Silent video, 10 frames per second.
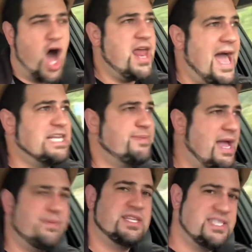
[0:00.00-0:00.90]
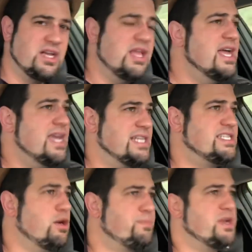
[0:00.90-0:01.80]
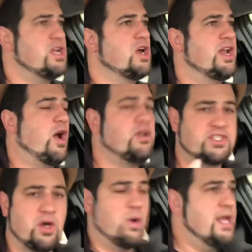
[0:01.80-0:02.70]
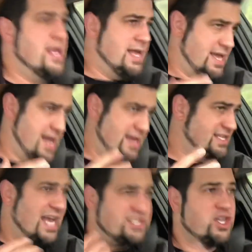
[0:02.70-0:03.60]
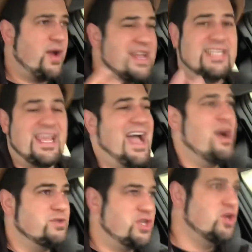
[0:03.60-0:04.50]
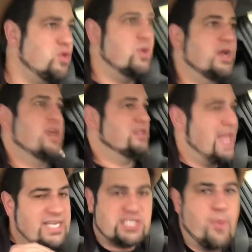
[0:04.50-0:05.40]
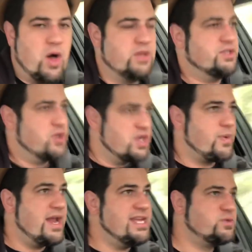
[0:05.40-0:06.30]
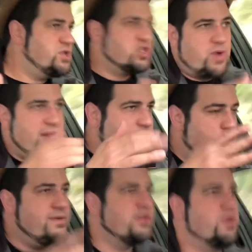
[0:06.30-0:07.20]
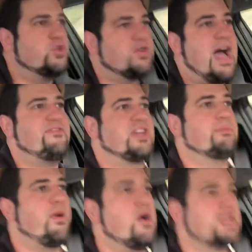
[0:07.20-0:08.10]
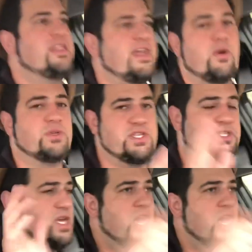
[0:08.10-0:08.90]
hatchback, but it's still pretty good. And also, it's actually great in town too. Nice small turning radius, which is great for weaving through traffic and parking there, which is